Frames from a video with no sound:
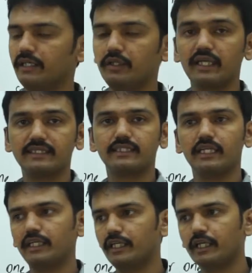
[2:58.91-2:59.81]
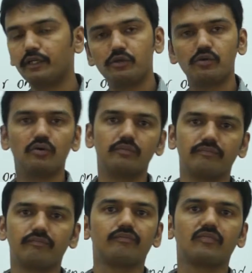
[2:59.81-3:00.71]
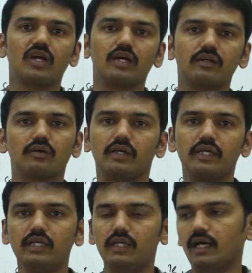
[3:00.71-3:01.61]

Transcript: you can say, here you go, okay?